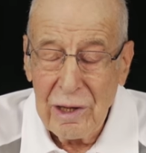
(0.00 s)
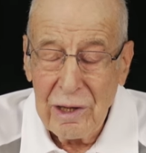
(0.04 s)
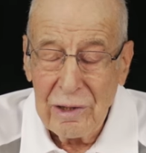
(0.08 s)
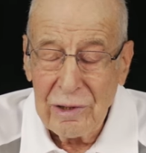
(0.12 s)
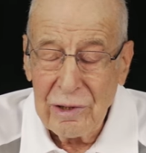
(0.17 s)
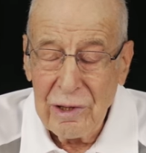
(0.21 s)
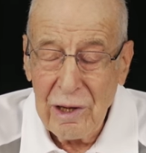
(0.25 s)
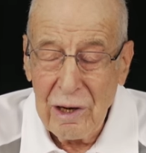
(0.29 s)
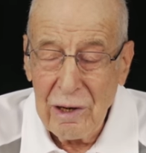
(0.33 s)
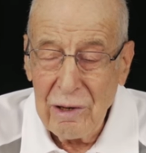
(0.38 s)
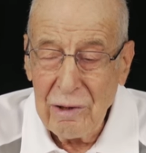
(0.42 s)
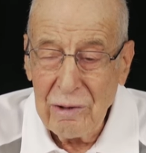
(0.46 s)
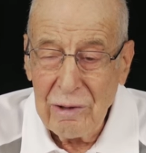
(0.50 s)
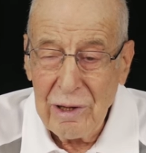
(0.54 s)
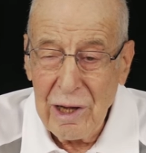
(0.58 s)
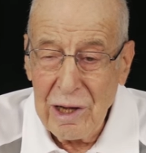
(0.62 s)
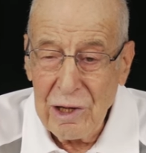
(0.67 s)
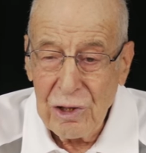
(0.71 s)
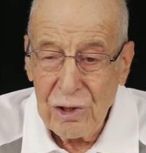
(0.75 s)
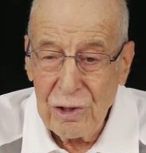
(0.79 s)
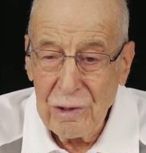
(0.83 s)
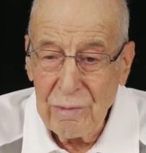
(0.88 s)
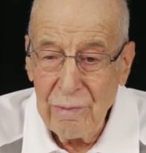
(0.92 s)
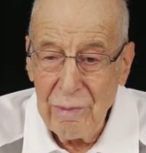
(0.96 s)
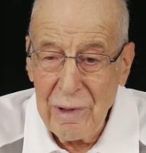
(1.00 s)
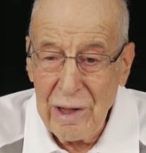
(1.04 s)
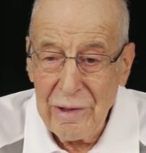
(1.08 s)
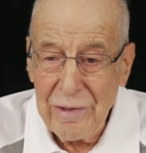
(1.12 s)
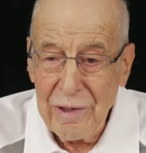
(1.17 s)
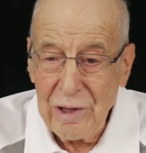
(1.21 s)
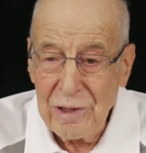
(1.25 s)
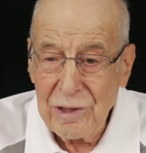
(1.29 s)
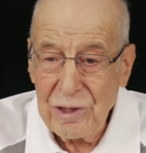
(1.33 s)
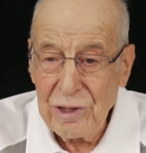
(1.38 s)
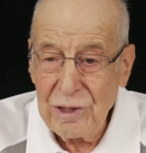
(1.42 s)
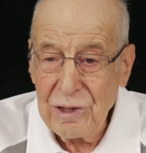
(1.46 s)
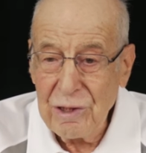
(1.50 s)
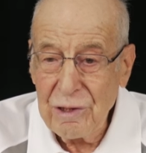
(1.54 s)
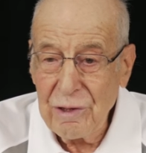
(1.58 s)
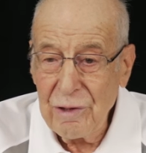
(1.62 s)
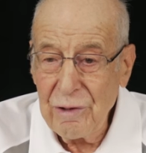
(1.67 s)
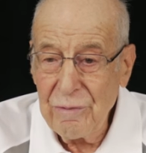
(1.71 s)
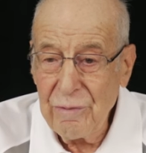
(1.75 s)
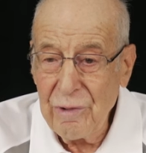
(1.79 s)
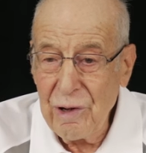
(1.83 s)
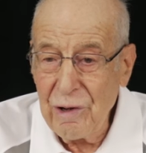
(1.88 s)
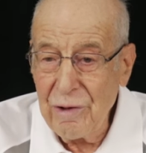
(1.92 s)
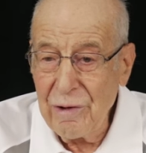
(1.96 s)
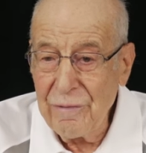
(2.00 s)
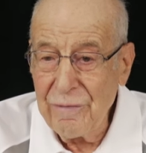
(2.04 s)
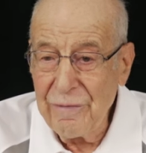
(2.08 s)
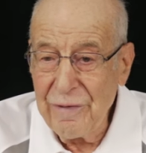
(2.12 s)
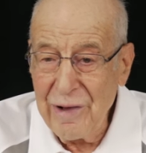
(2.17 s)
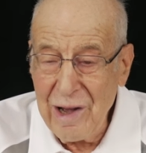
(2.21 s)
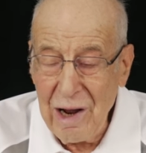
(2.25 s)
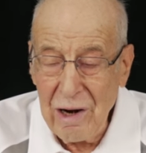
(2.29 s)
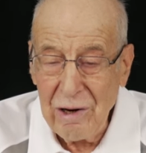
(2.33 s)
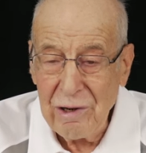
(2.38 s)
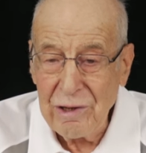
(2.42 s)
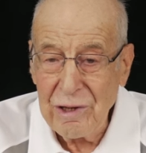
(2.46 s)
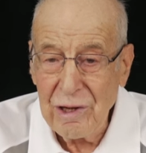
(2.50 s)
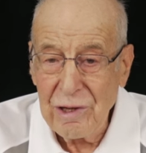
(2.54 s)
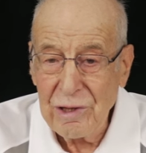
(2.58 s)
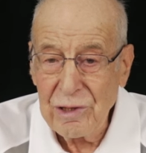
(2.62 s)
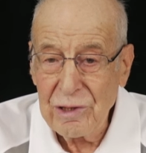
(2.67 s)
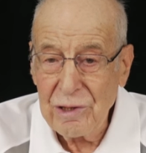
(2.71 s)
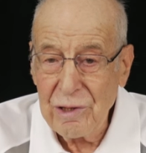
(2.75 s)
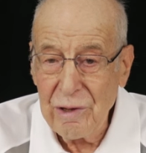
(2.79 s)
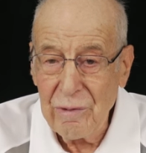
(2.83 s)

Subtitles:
interrogation methods were various.